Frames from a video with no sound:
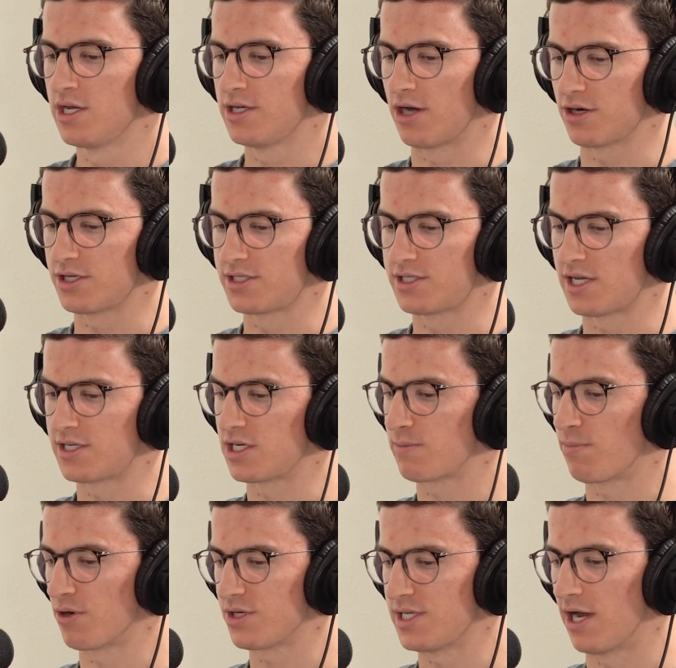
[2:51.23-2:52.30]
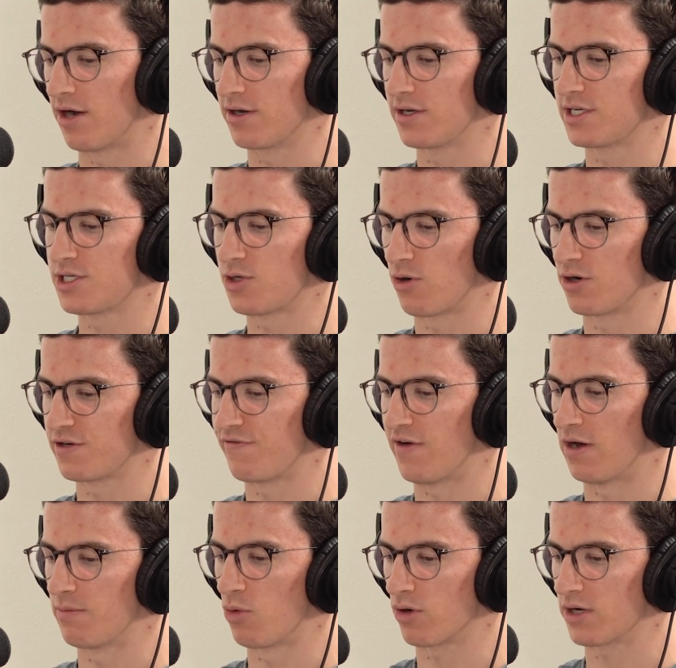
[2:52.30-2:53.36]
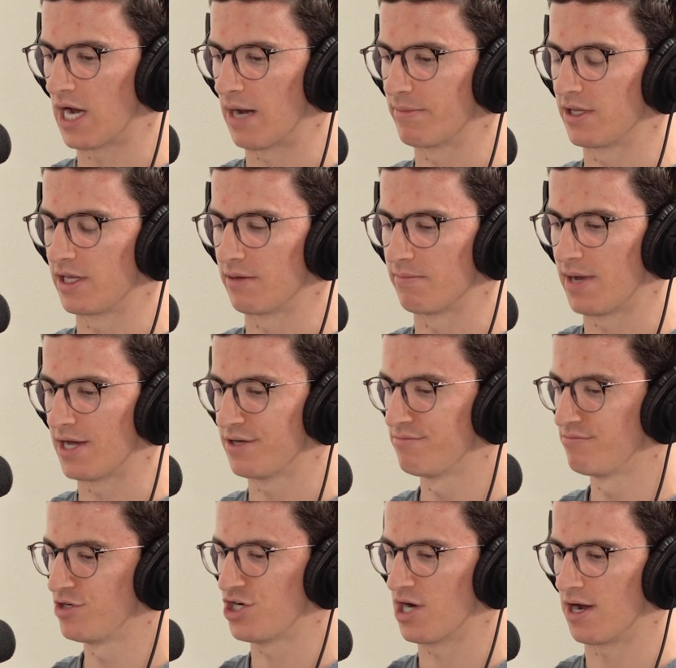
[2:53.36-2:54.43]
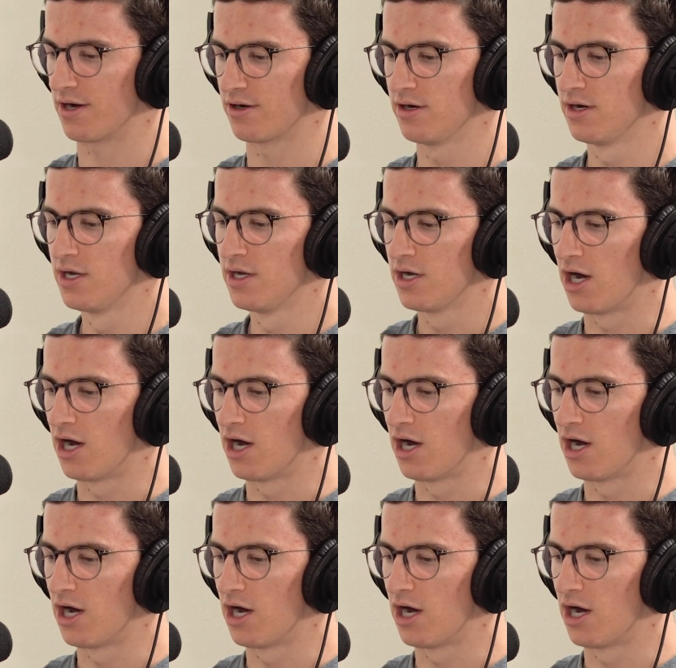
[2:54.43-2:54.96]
Narcissistic personality disorder is found more commonly in men. Shocker.